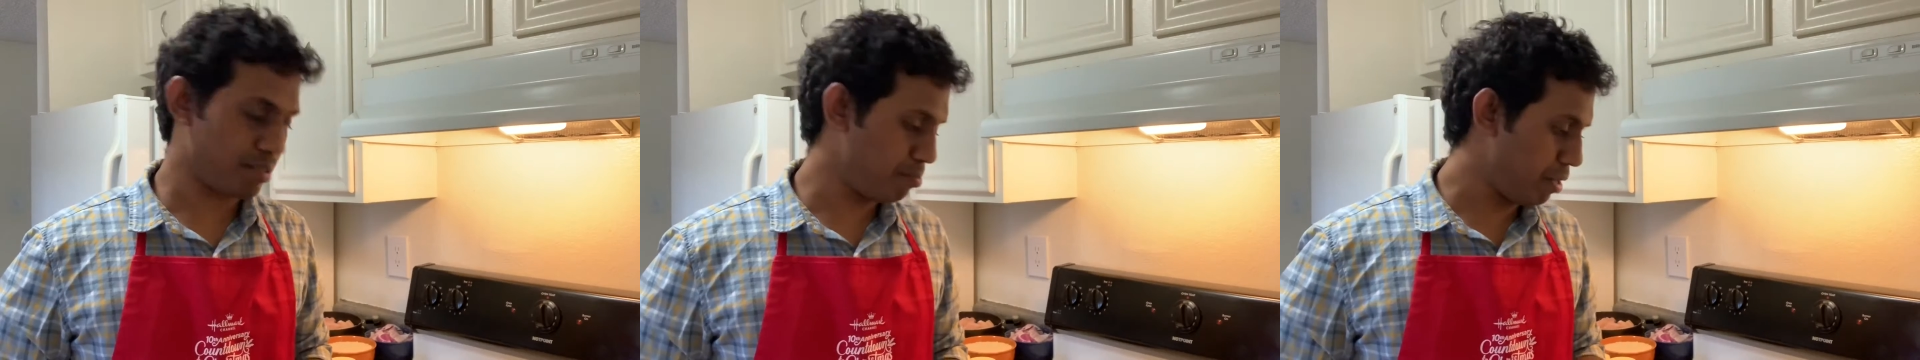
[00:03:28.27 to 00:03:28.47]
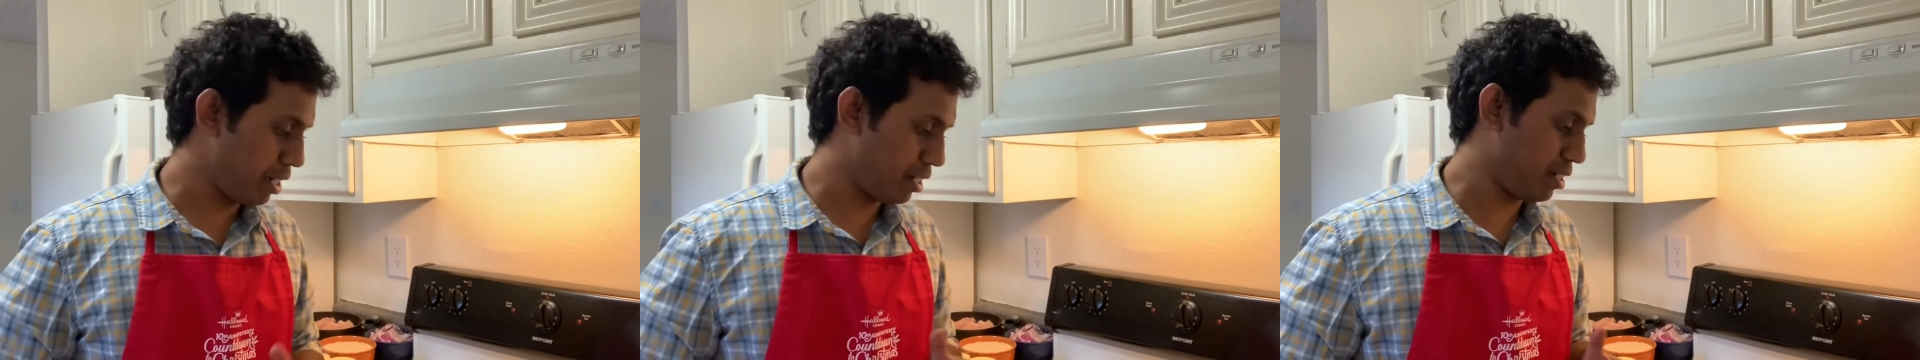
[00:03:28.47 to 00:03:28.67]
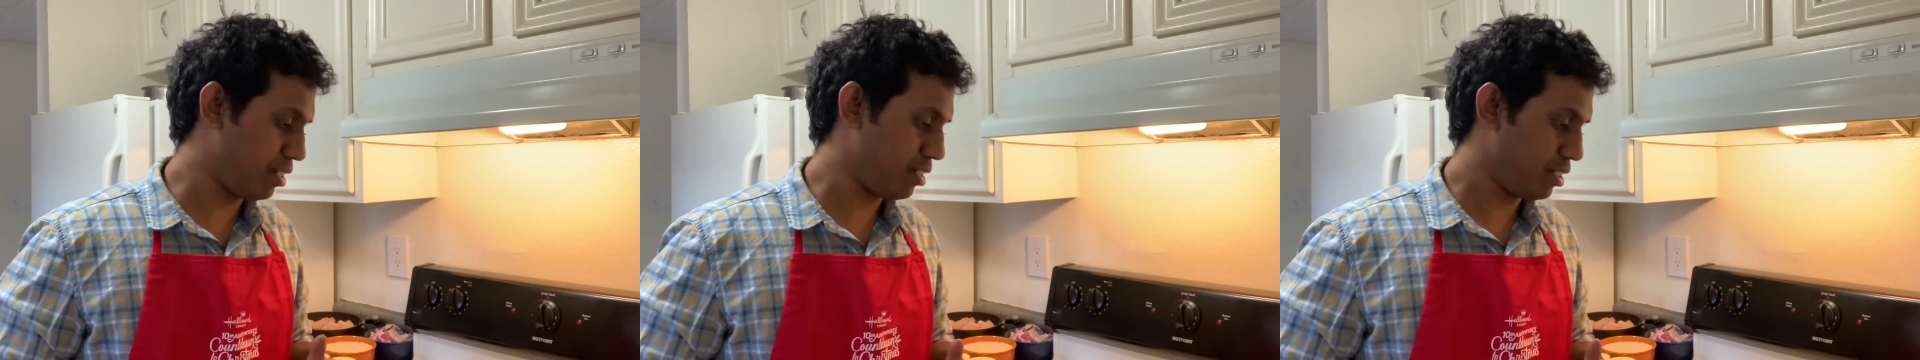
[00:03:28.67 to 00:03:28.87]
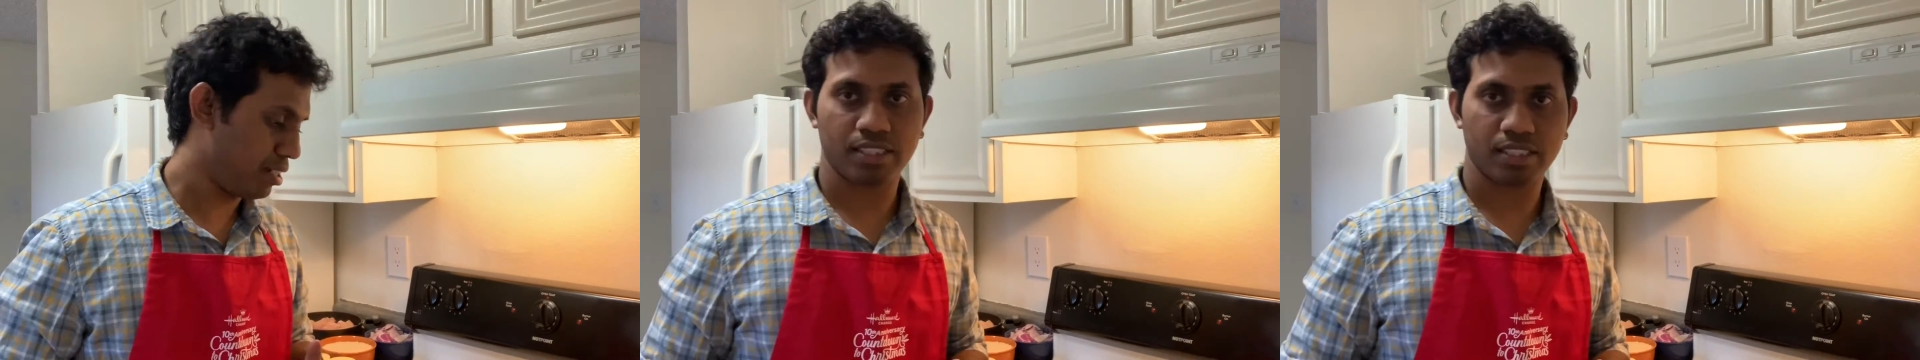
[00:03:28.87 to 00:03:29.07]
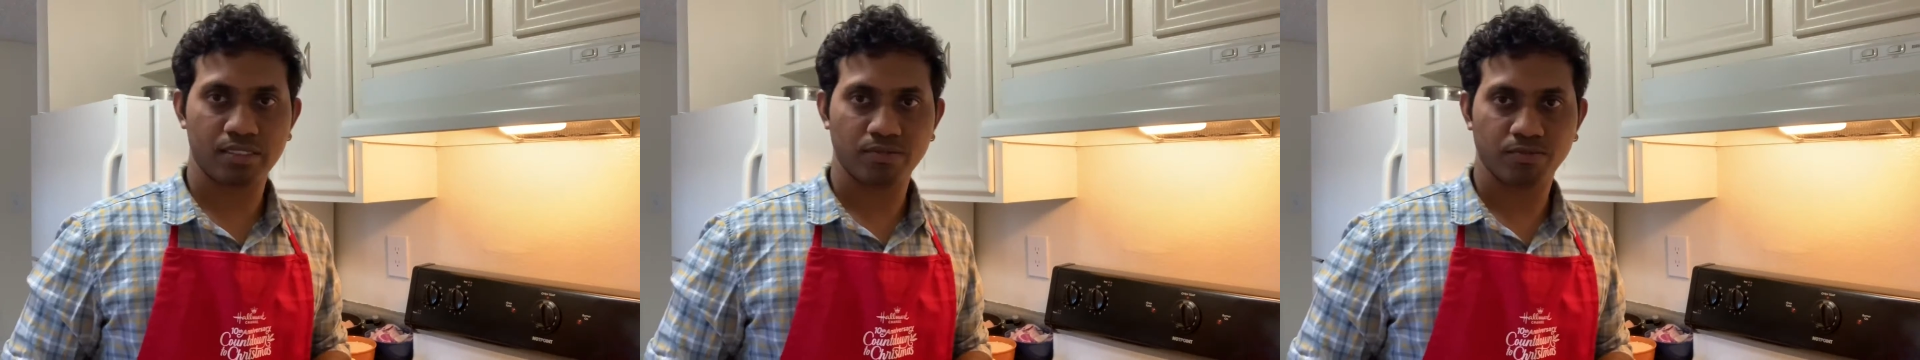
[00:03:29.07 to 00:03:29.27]
but
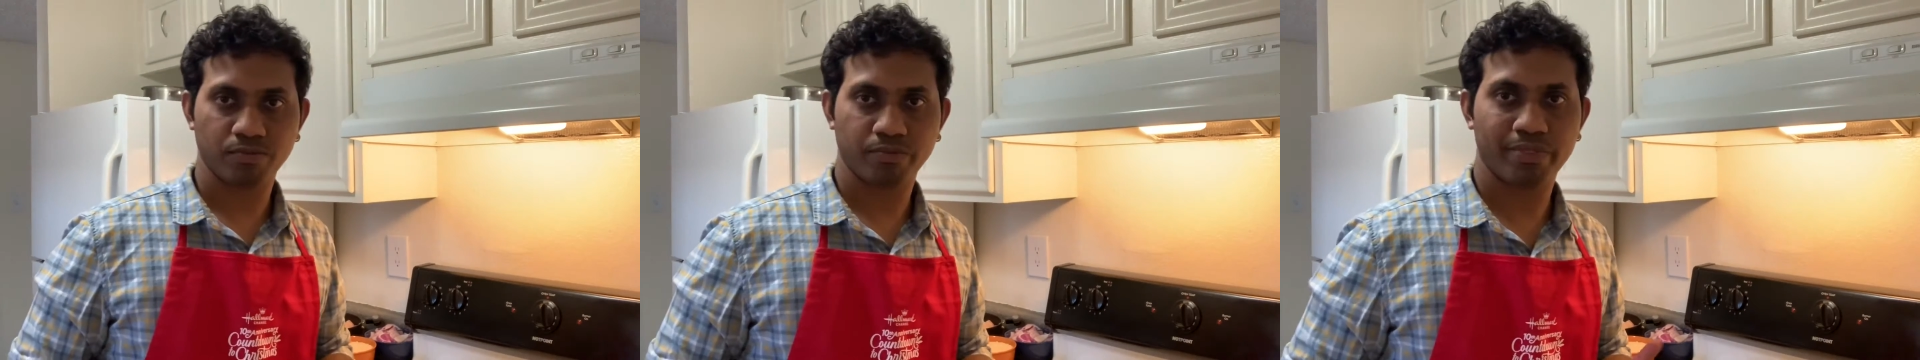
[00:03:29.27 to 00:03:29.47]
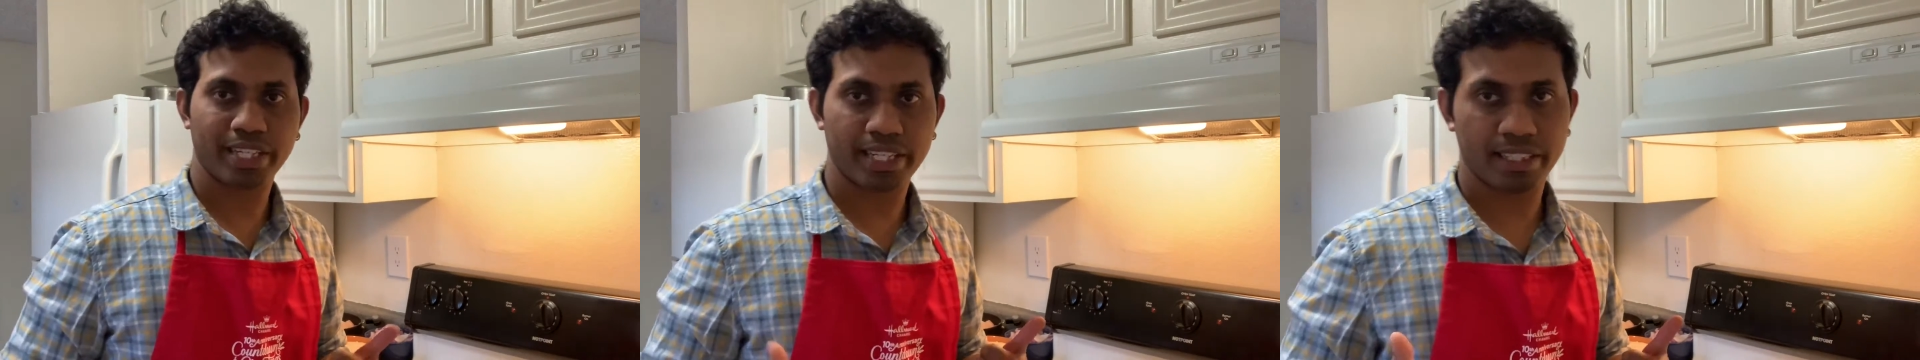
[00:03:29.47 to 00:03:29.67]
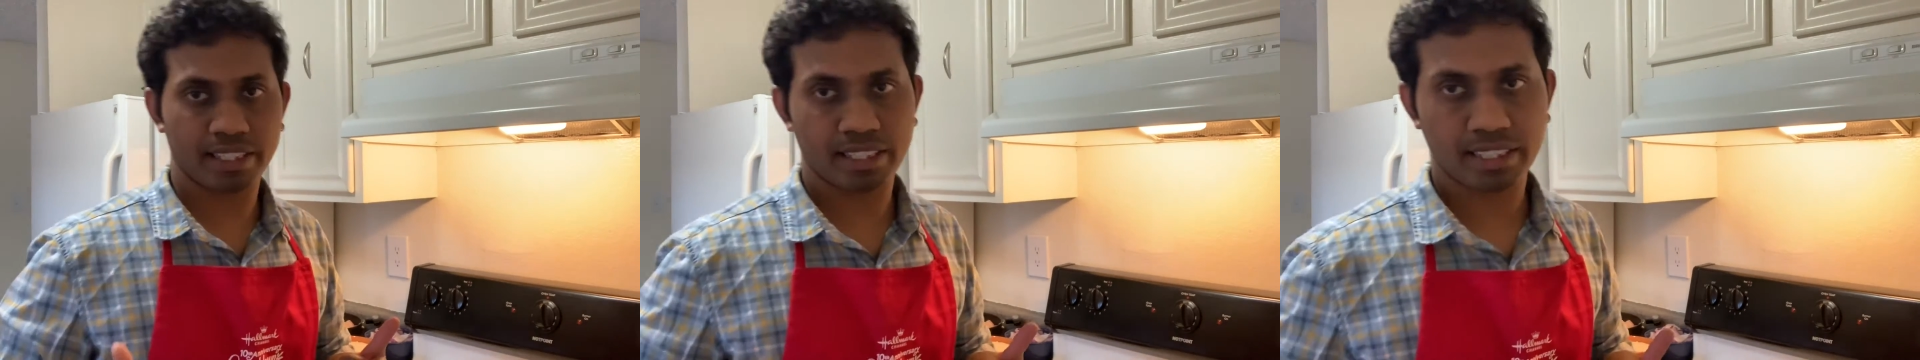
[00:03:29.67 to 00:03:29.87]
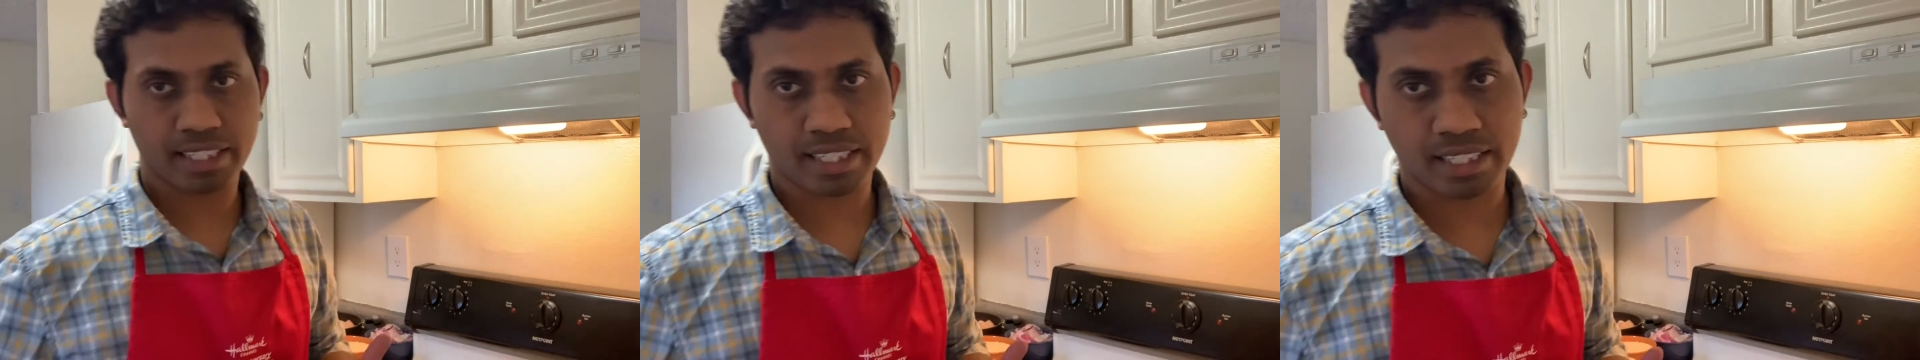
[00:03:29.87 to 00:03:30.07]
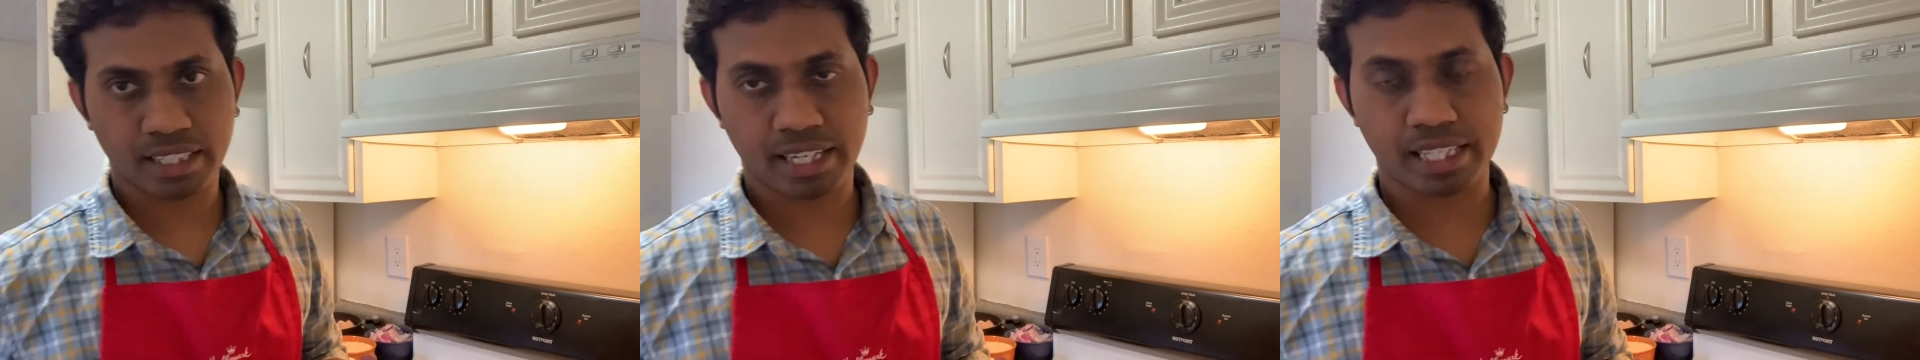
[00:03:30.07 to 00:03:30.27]
we
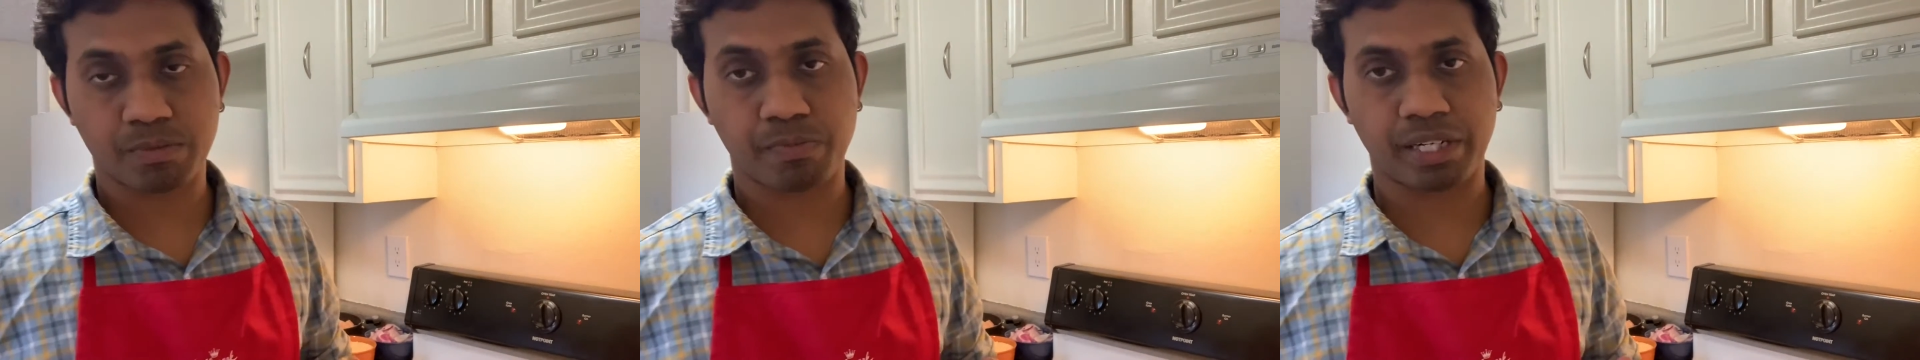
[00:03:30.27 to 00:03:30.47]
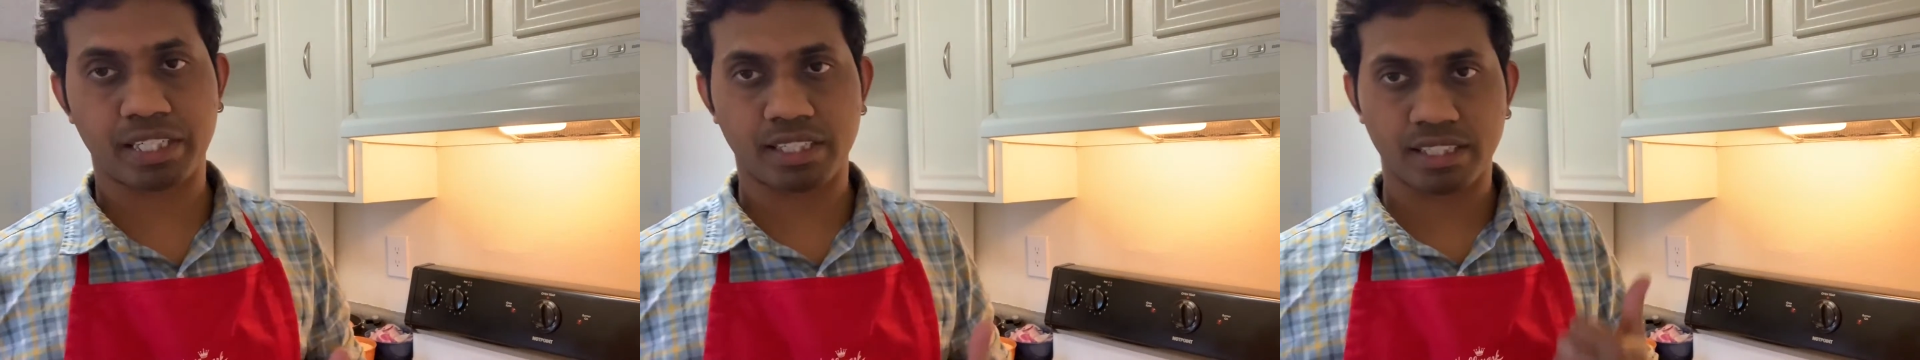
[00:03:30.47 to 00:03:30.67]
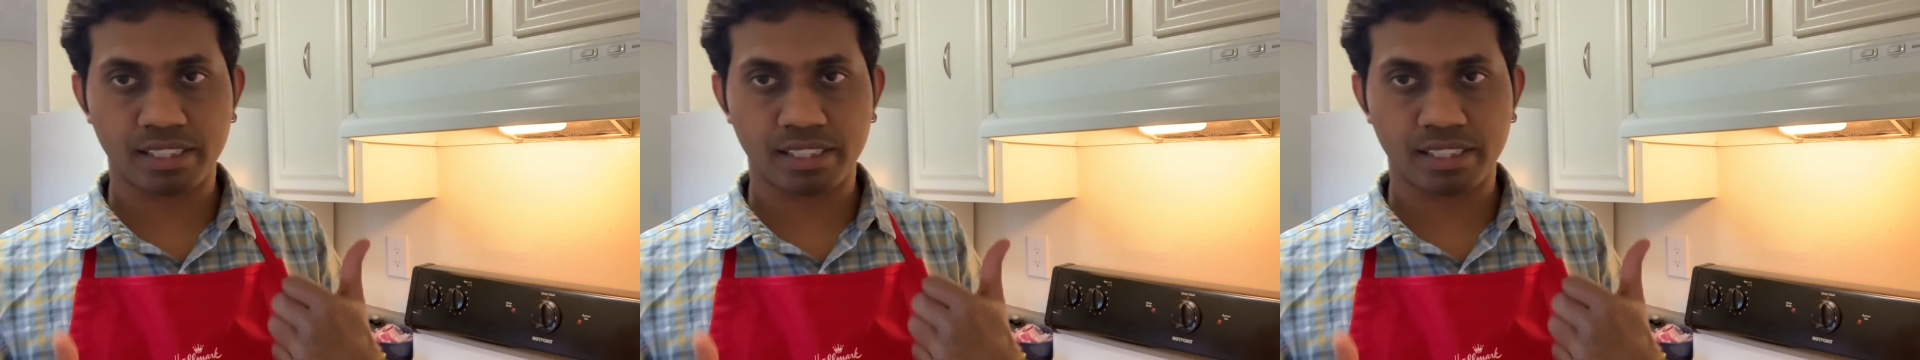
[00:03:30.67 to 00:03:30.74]
can expect a